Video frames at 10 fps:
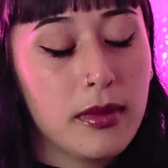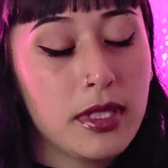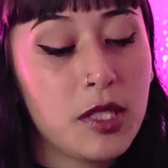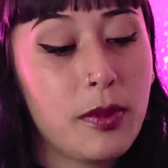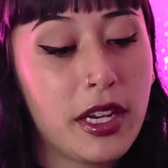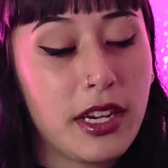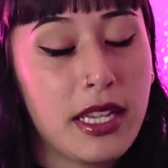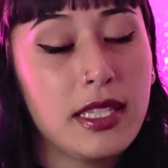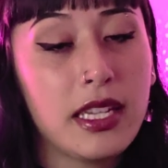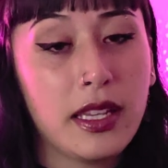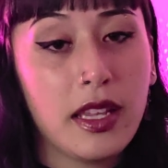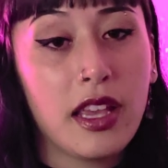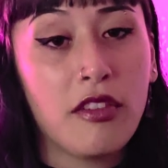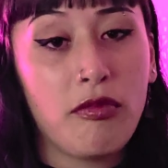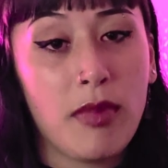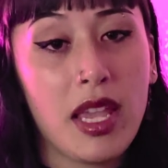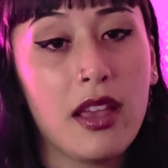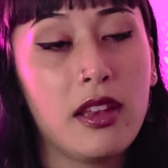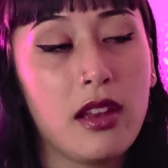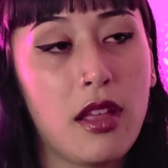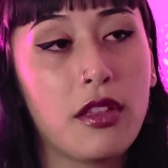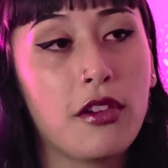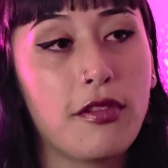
Spirit did give me another